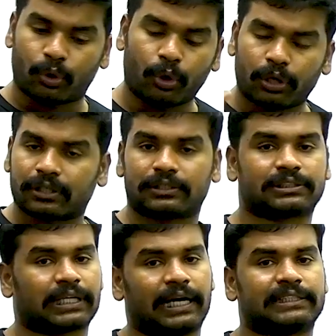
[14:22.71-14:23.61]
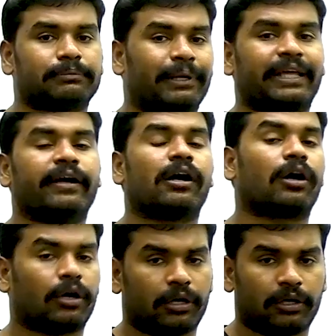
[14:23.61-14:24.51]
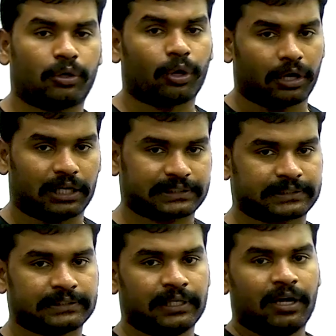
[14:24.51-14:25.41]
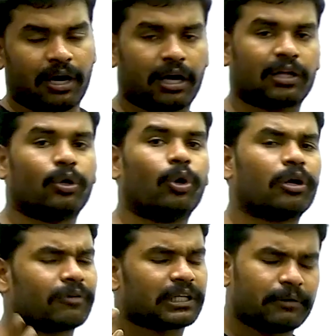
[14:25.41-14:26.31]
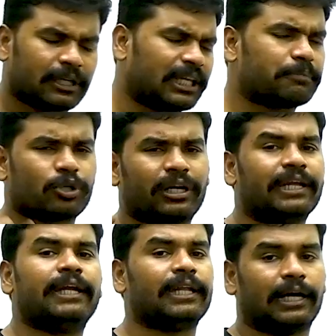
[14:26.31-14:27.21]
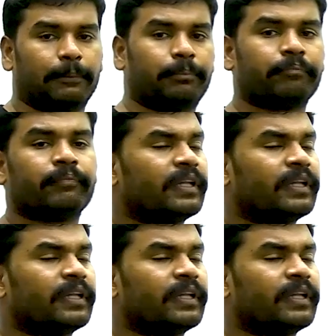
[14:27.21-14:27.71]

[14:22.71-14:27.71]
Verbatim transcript: core starts making a core loss or core keeps on heating up